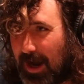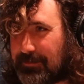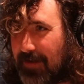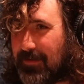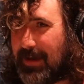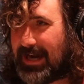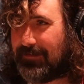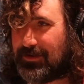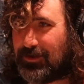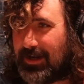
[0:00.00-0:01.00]
off the back of the
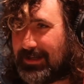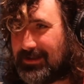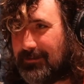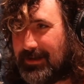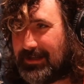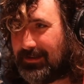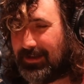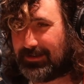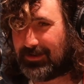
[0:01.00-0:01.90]
truck and somebody at the liquor